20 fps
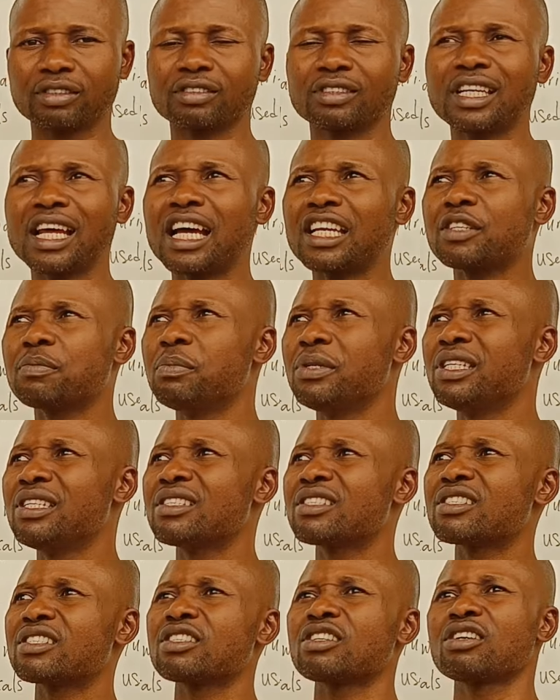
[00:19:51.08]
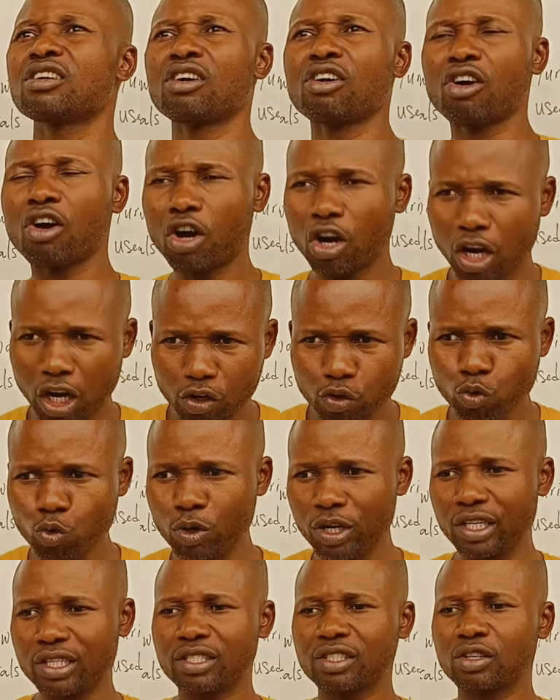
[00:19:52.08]
that means
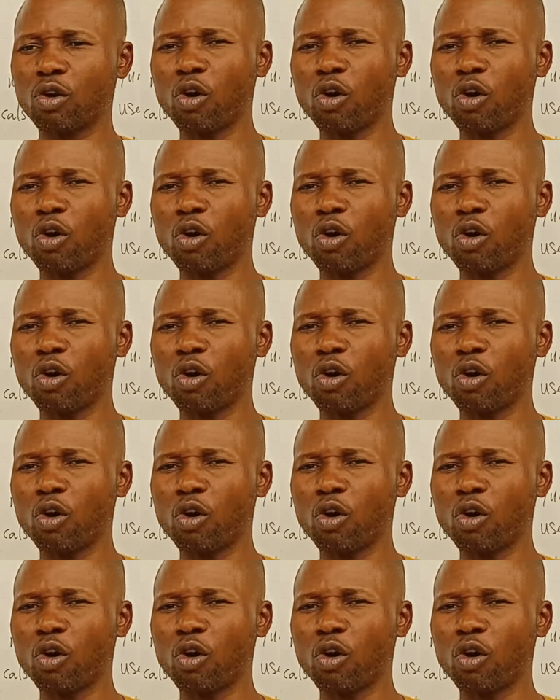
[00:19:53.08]
always